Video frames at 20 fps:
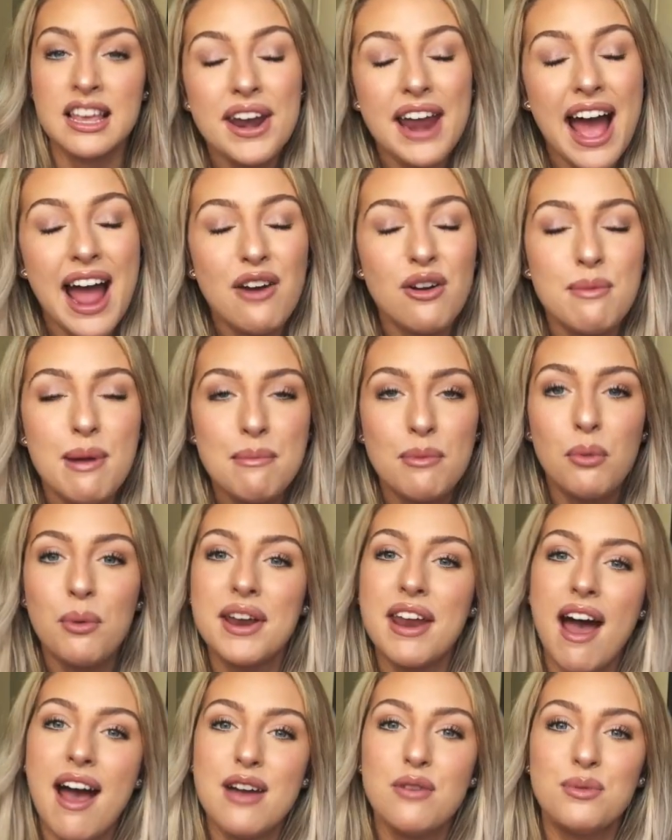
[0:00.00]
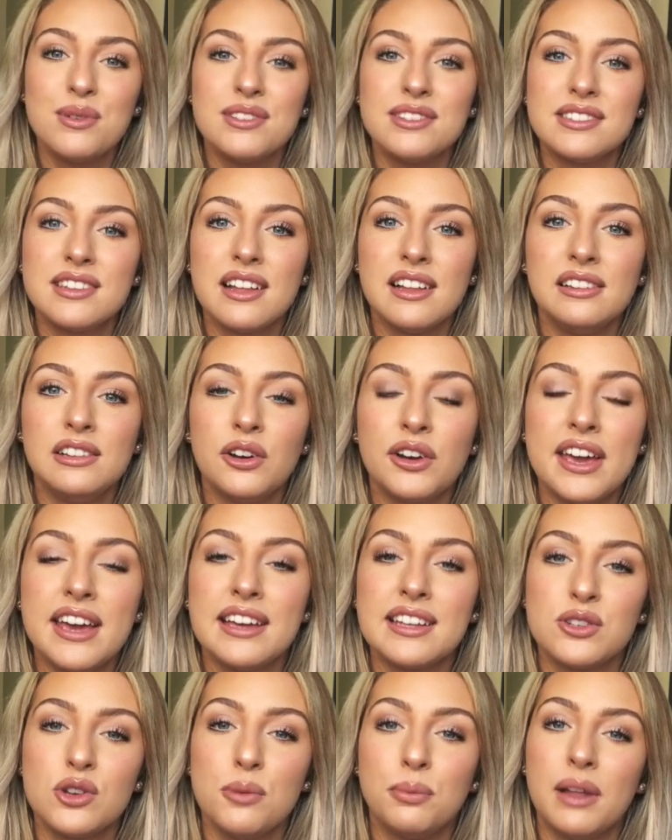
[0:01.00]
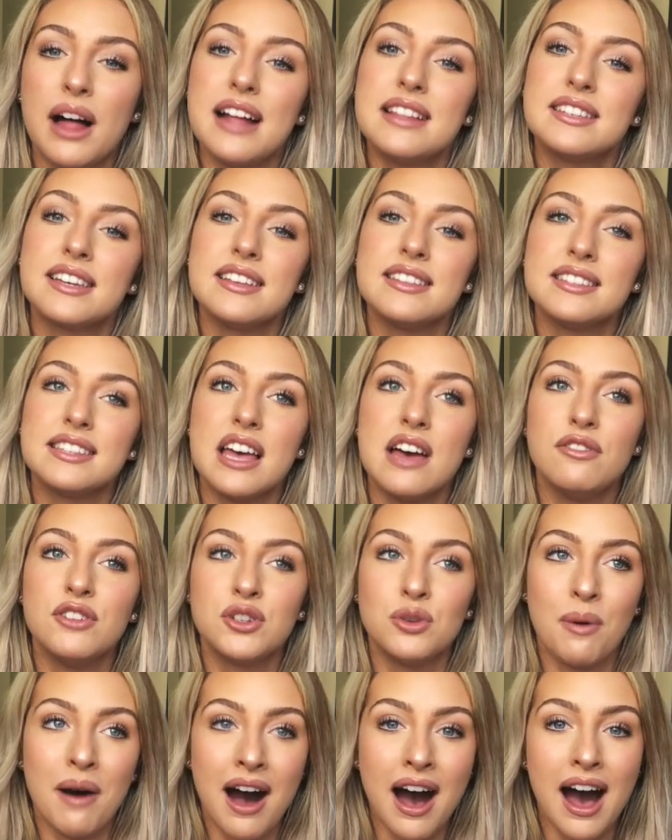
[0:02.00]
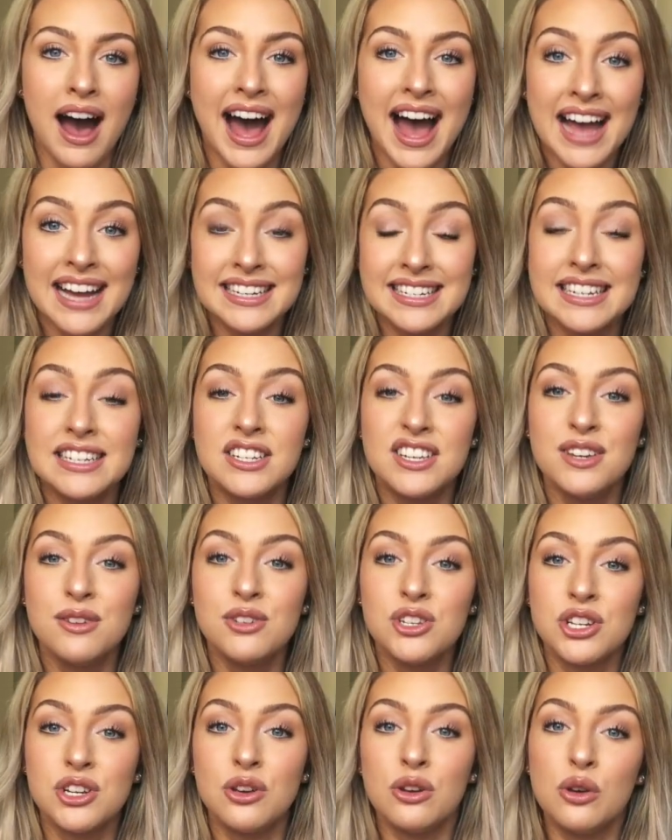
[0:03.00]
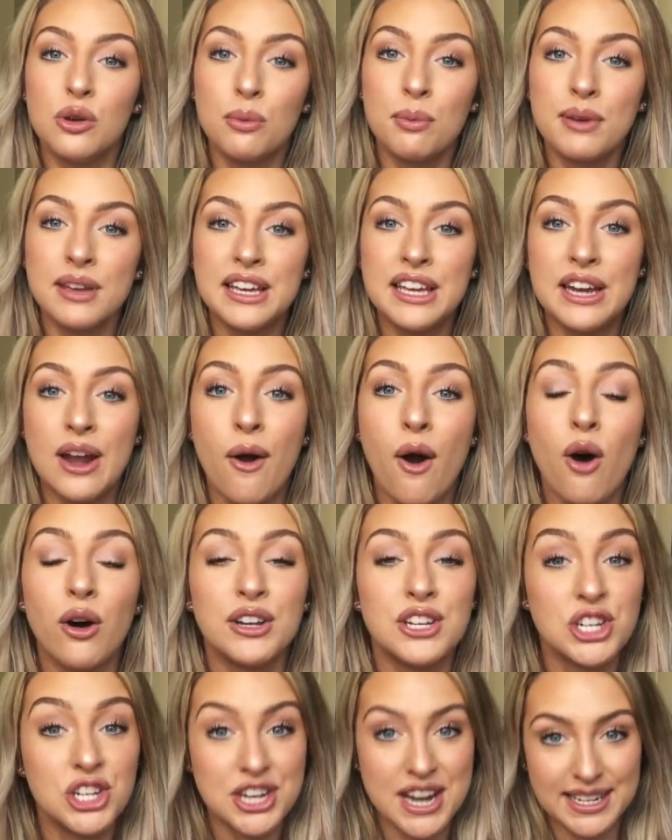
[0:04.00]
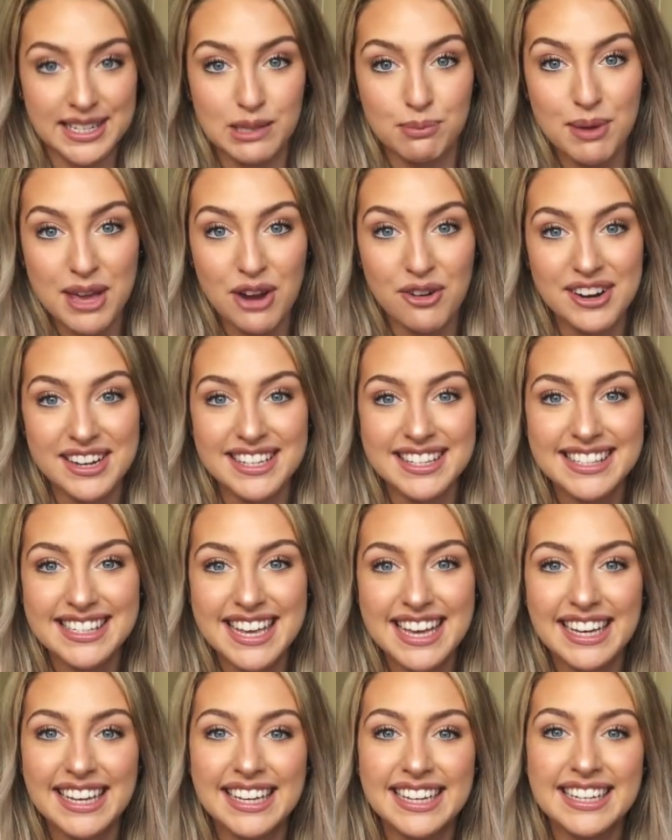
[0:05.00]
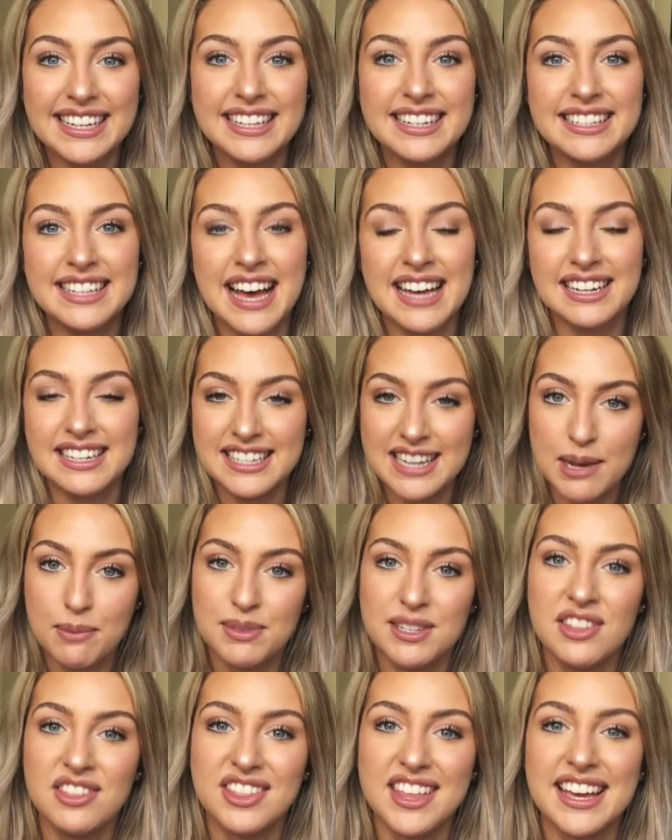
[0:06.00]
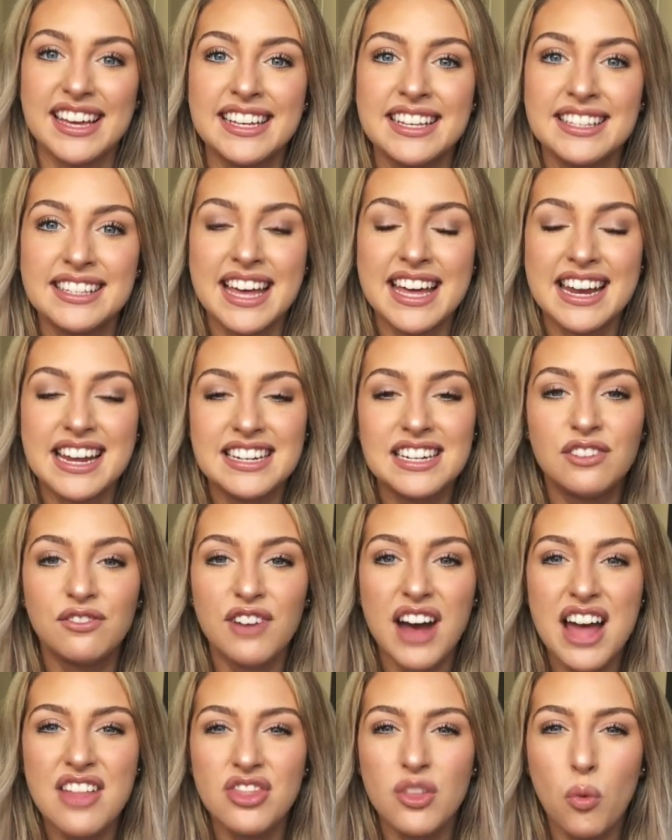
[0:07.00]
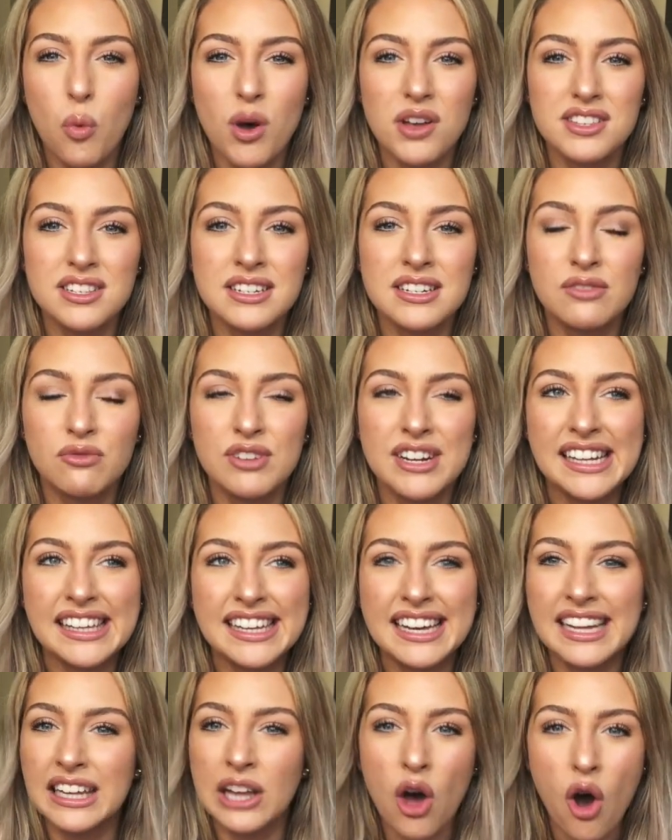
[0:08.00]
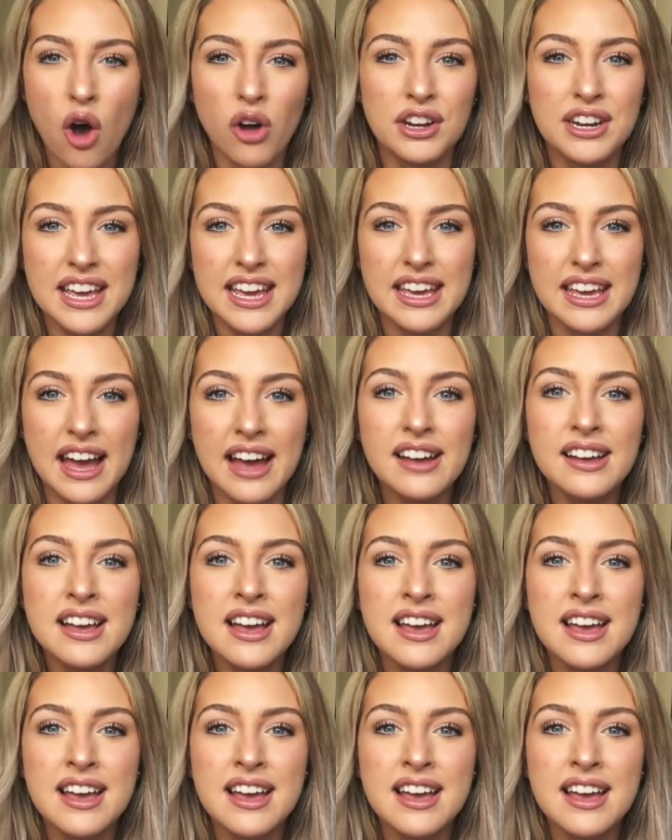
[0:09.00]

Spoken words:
And I remember when I was looking to apply to Conservatoire, I did YouTube, audition experiences and tips and things, and I did find there wasn't really a lot on here,